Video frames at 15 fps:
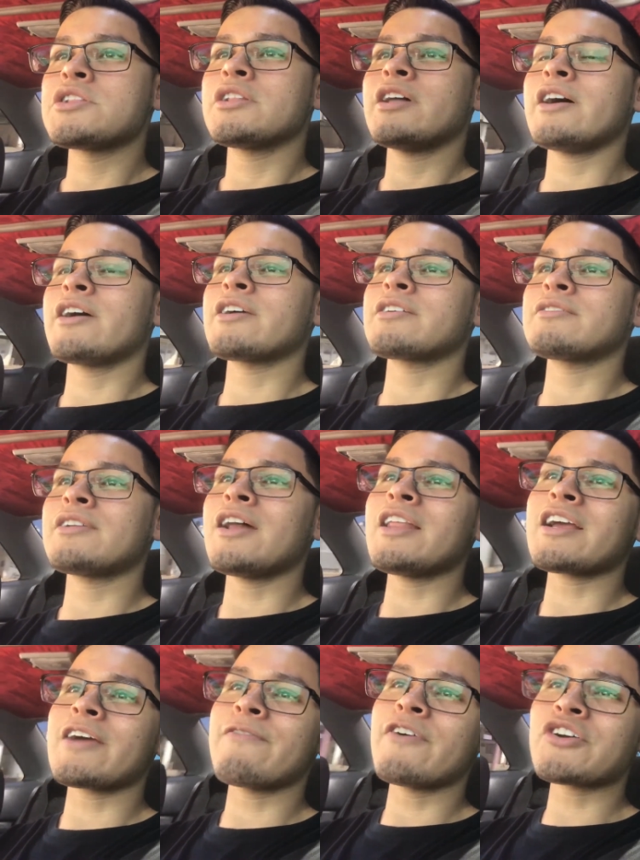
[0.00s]
like, not
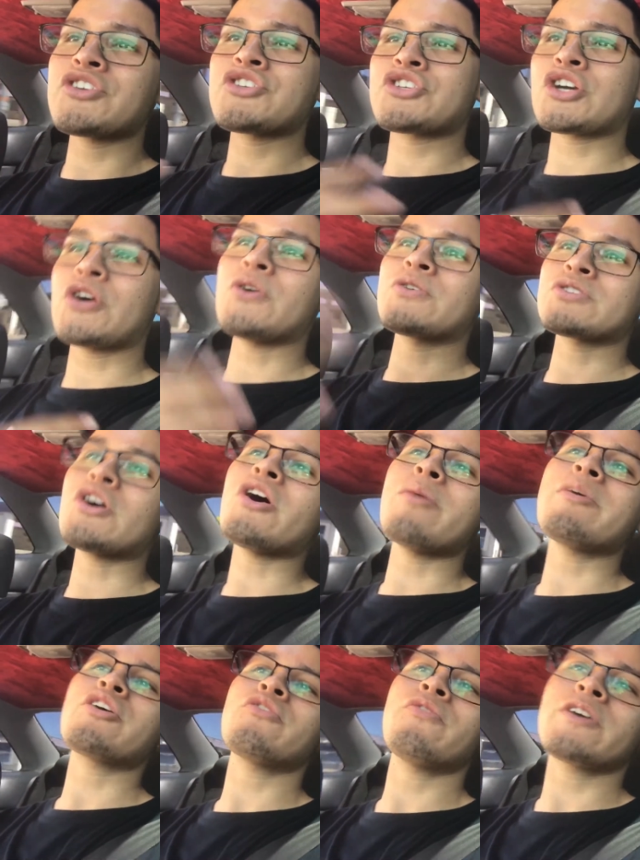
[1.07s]
like I fucking chose. Oh, I'm
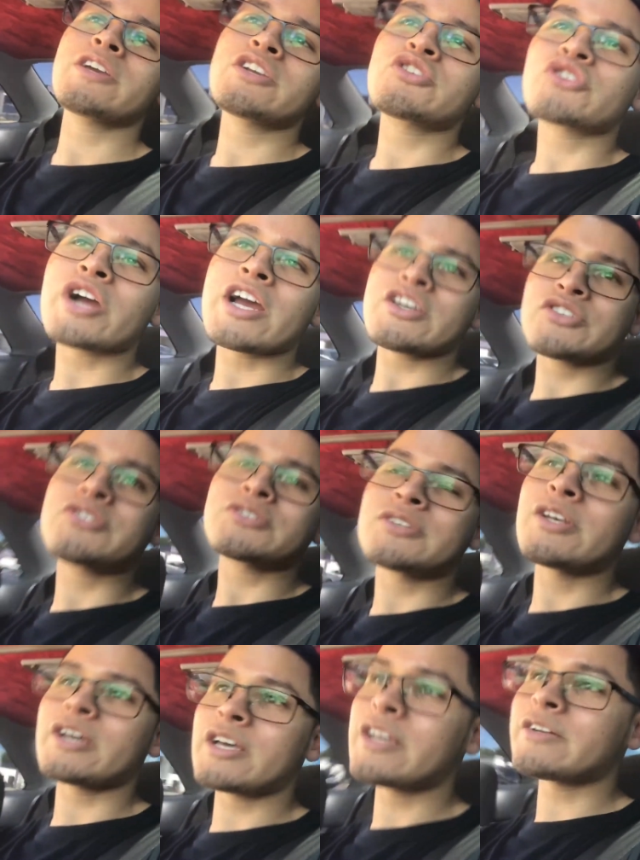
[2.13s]
gonna go fucking crash
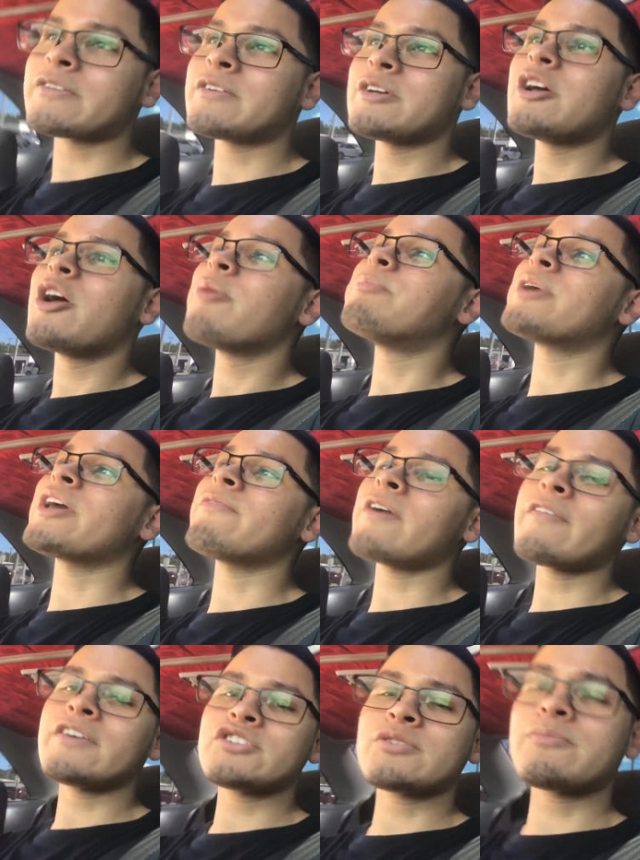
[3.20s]
today and pay
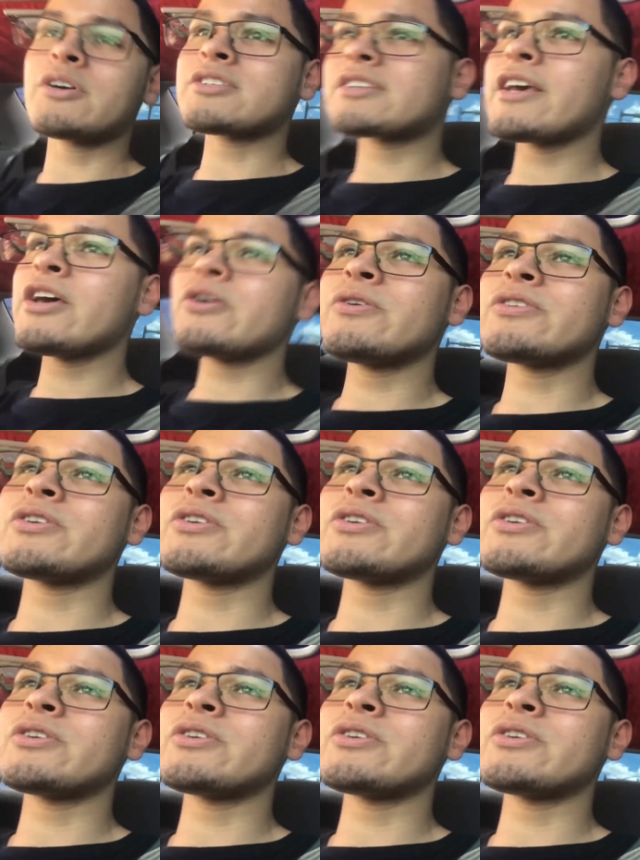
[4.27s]
500 bucks. Hell